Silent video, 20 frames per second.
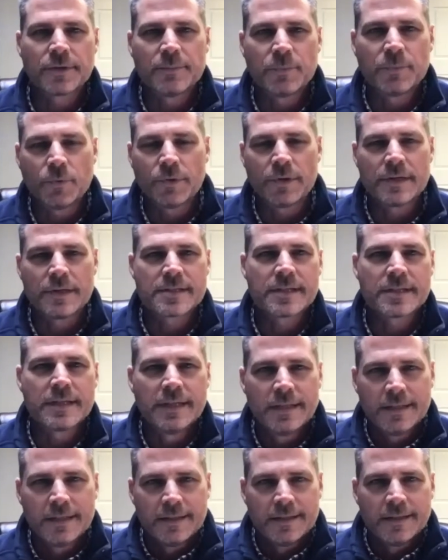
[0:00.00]
boys.
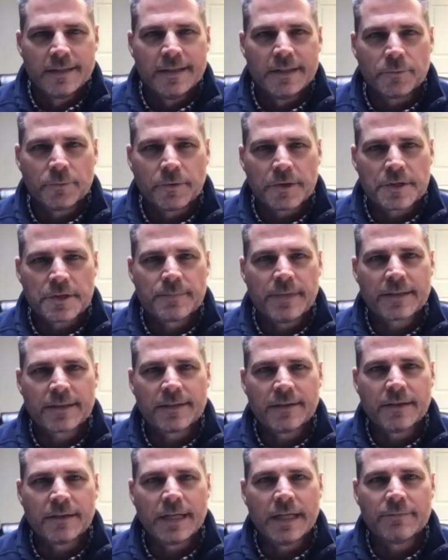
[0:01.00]
And we're
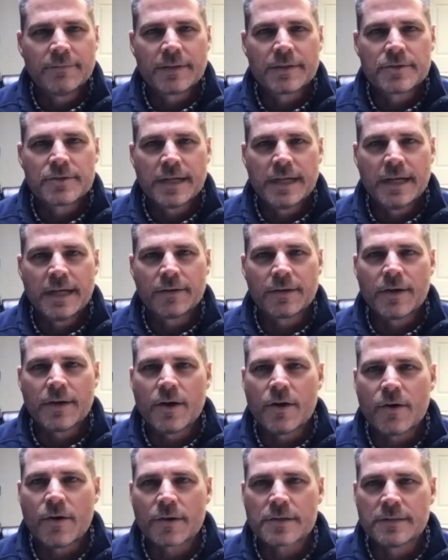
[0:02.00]
expecting our eleventh child in
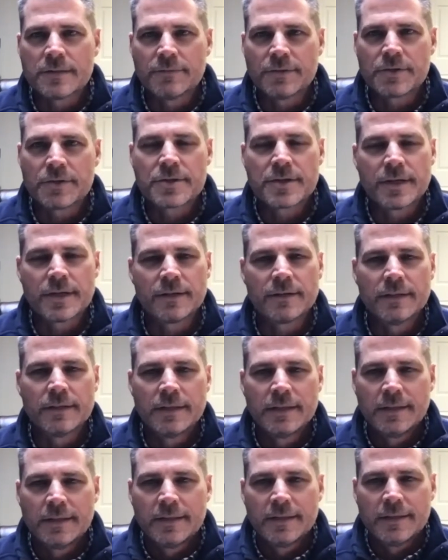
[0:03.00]
August of this year.
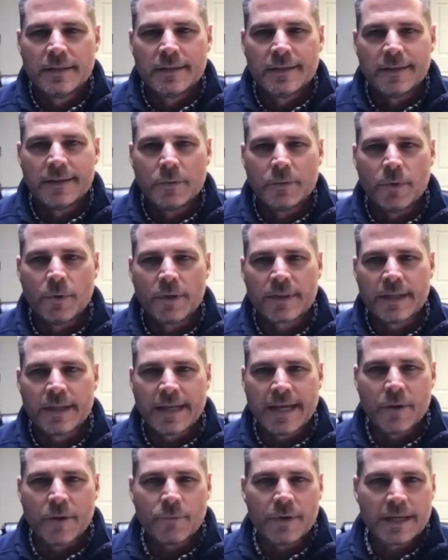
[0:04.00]
And uh, one
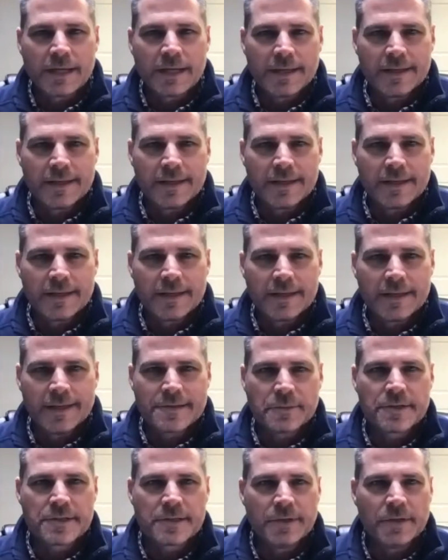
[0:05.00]
thing I recognize
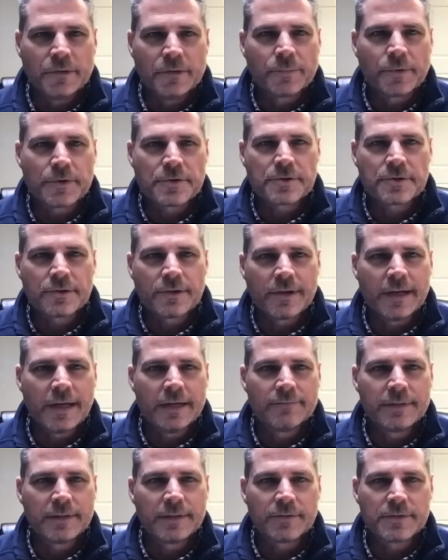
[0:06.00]
so much in my own personal
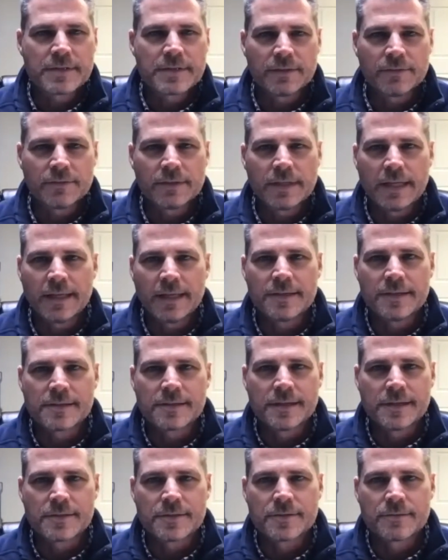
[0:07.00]
life every single day
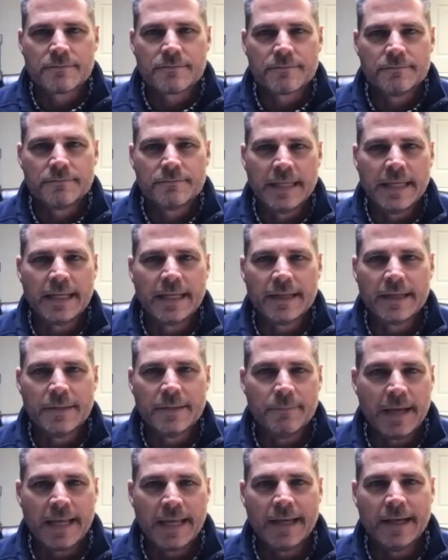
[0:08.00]
is, is being a
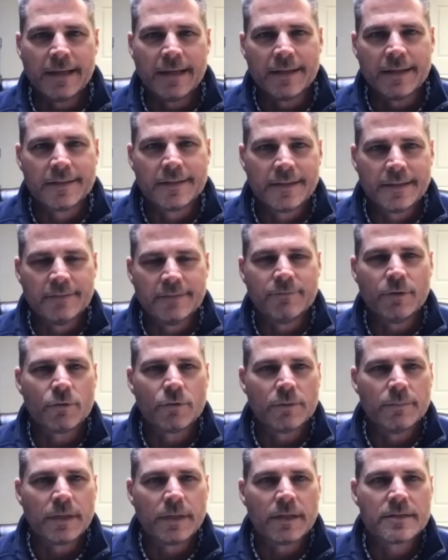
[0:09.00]
man and, and the
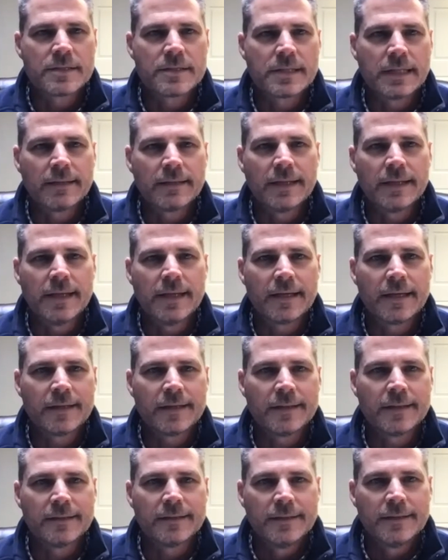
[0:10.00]
vulnerability in that and
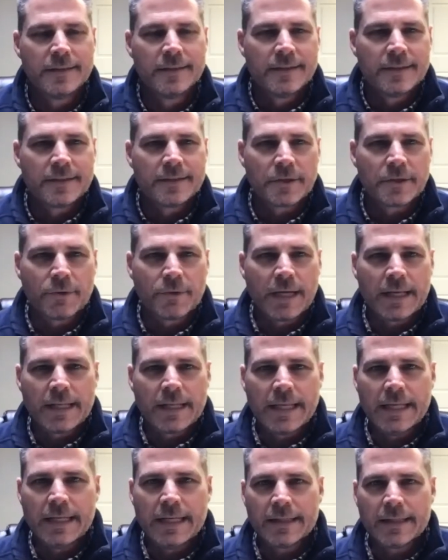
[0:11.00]
the, the great
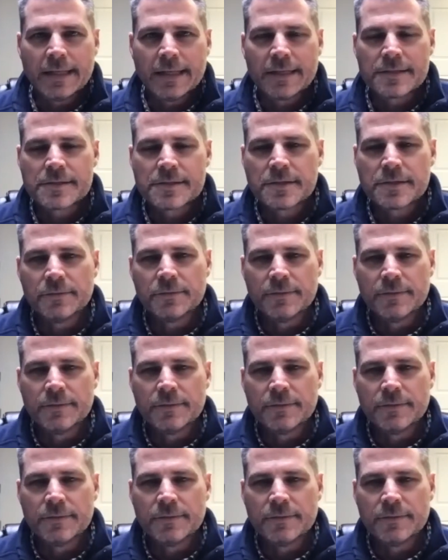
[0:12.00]
need in that. So